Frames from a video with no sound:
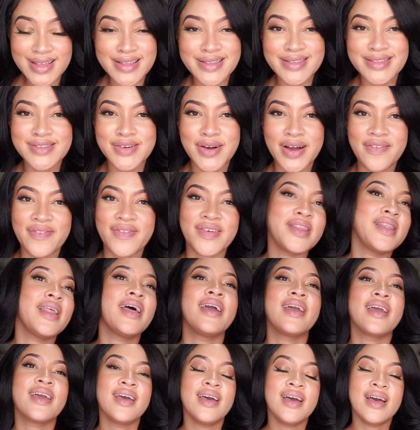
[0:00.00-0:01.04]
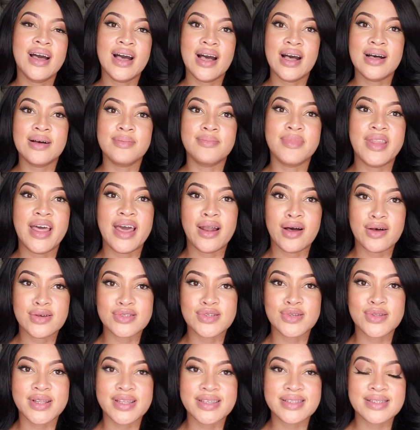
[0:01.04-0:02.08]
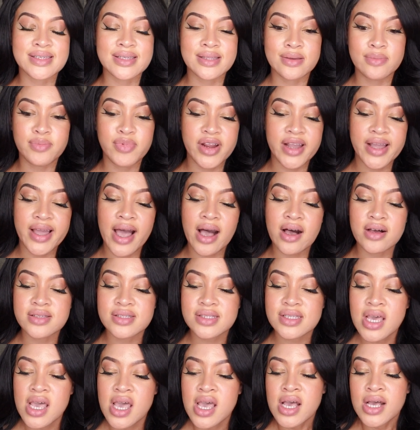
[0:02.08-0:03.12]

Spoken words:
And so I felt like that also led to the breakouts.